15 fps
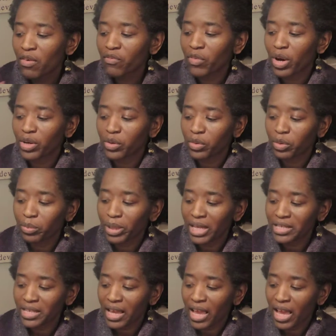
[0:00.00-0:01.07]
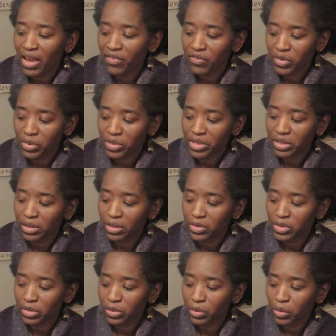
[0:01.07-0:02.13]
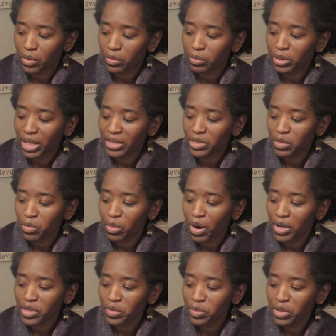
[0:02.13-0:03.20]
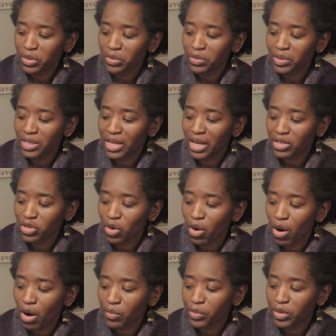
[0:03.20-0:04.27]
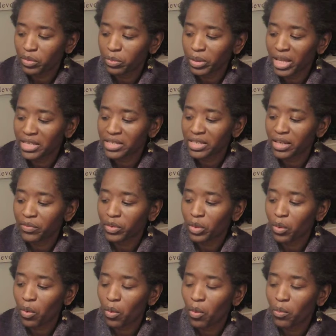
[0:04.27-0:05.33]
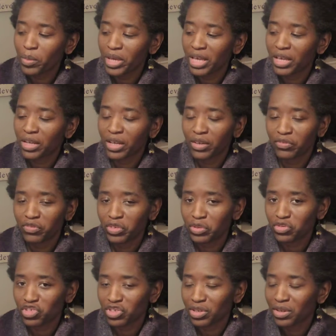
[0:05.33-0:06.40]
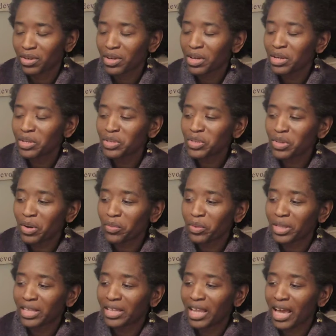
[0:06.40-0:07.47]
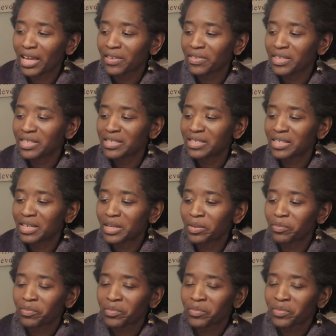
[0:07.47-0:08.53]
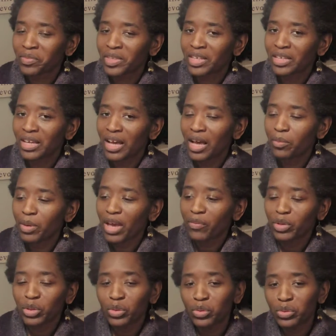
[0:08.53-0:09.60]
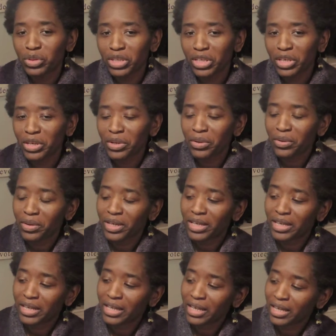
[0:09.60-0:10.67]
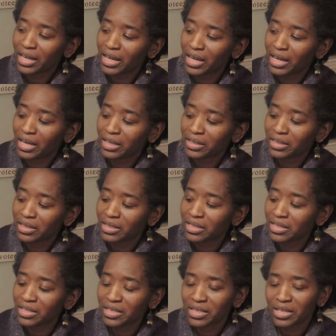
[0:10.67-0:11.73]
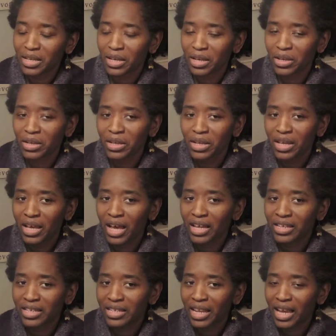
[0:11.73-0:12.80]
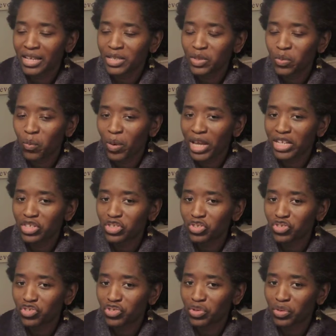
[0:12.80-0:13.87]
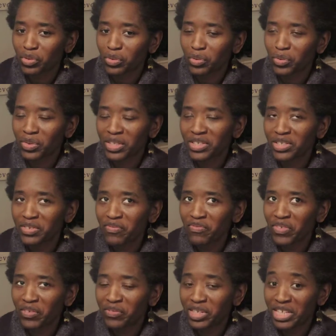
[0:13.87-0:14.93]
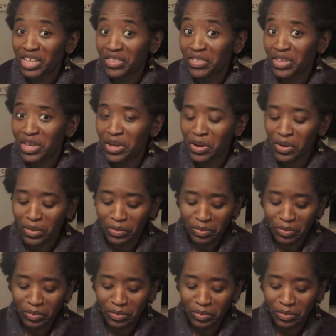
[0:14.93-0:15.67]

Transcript: For I know the plans I have for you, declares the Lord, plans to prosper you, not to harm you, plans to give you a hope and a future. So I really like this, and I'm having a good year, and this is a nice way to journal this 50th year.